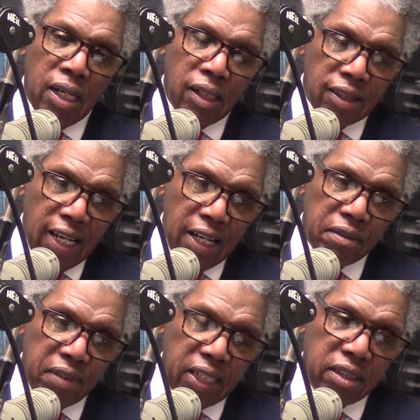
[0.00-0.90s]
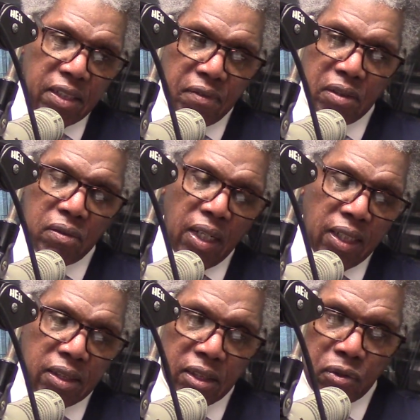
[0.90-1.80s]
a lot of activities.
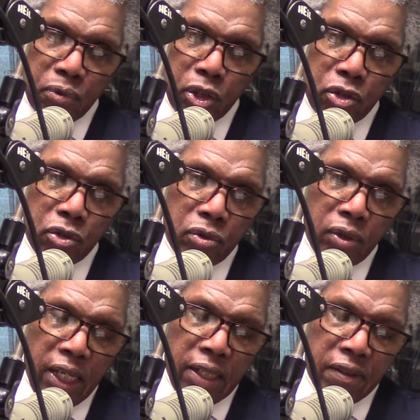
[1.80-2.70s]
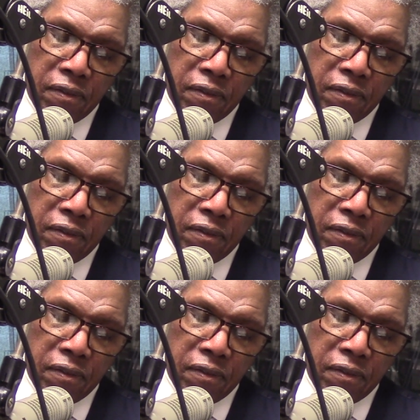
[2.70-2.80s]
I just went to an